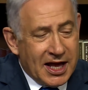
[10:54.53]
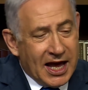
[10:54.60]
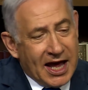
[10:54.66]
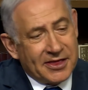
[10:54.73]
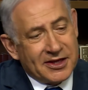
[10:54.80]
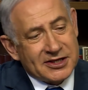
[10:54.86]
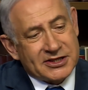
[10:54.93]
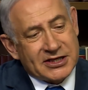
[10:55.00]

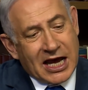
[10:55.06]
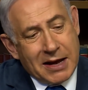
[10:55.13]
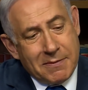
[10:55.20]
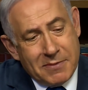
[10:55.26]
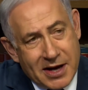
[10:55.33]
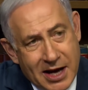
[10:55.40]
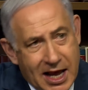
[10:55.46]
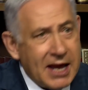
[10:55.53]
and the
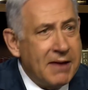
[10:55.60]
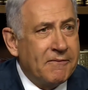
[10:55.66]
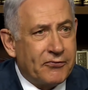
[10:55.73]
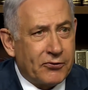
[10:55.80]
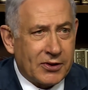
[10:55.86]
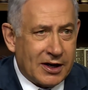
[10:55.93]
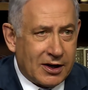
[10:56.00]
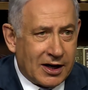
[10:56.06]
same name
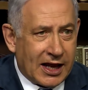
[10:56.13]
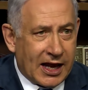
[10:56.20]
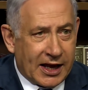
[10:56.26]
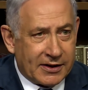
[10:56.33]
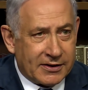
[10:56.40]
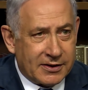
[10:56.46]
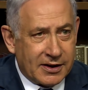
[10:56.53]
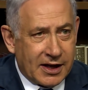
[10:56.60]
for their
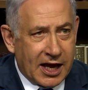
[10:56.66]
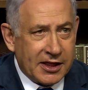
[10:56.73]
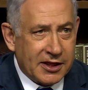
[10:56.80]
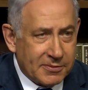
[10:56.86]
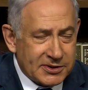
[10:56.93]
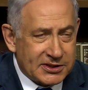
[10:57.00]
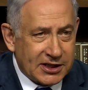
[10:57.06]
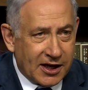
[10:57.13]
land and
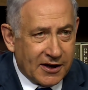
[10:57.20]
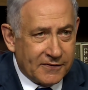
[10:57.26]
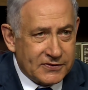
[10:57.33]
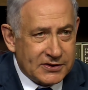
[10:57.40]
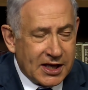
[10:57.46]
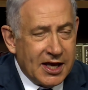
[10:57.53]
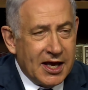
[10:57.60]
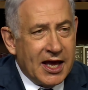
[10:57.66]
themselves